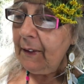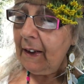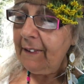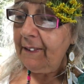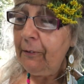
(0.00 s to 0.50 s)

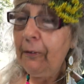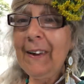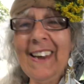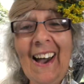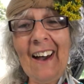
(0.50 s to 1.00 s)
as if
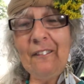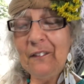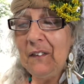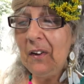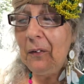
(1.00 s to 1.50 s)
we have
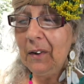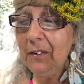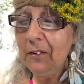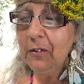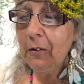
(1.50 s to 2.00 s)
no
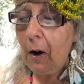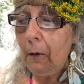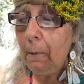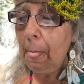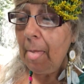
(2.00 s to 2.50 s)

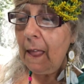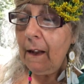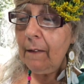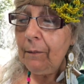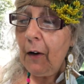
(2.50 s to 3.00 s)
control
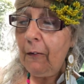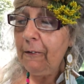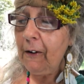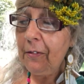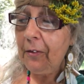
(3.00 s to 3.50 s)

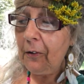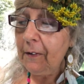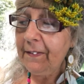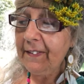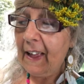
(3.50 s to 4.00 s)
over our
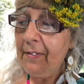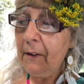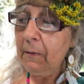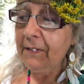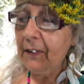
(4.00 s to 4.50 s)
thoughts and
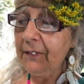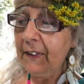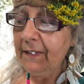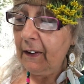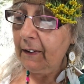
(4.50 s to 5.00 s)
the
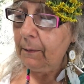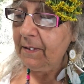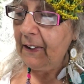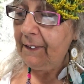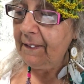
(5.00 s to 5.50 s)
resulting
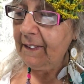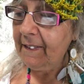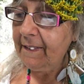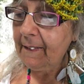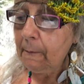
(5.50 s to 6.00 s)

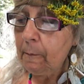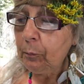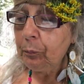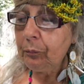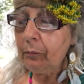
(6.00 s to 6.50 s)
circumstances.
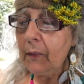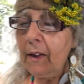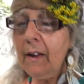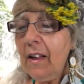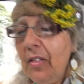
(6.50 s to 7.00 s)

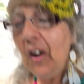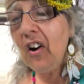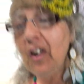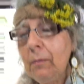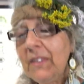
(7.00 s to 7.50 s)
The
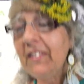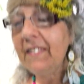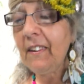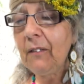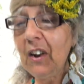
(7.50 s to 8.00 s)

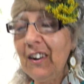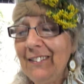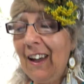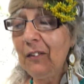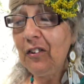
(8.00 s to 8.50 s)
Hermetists have learned
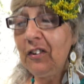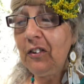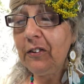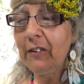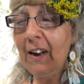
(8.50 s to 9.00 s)
how to
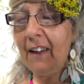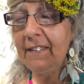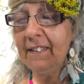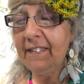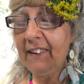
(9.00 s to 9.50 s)

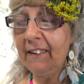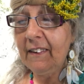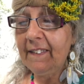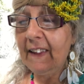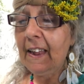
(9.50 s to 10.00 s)
neutralize this
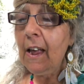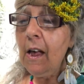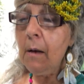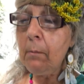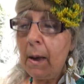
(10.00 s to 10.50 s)
tendency
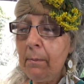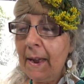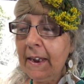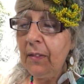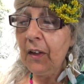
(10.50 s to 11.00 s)
by
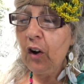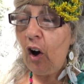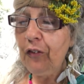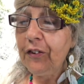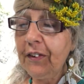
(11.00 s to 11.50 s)
making the
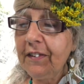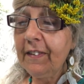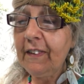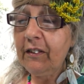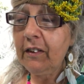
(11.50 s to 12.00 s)
conscious
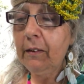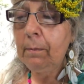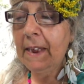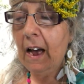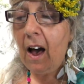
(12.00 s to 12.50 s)
decision to
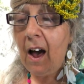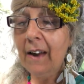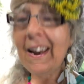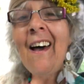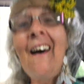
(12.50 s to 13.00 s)
be
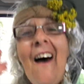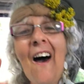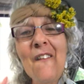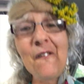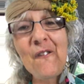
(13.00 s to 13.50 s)

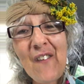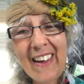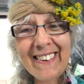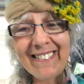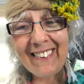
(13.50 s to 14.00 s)

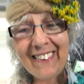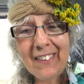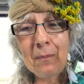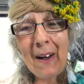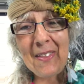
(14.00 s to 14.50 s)

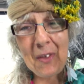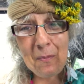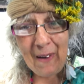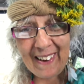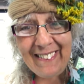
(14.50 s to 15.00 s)
unaffected by the
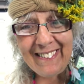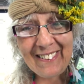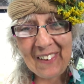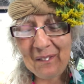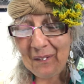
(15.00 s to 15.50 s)

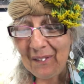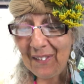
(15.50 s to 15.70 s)
pendulum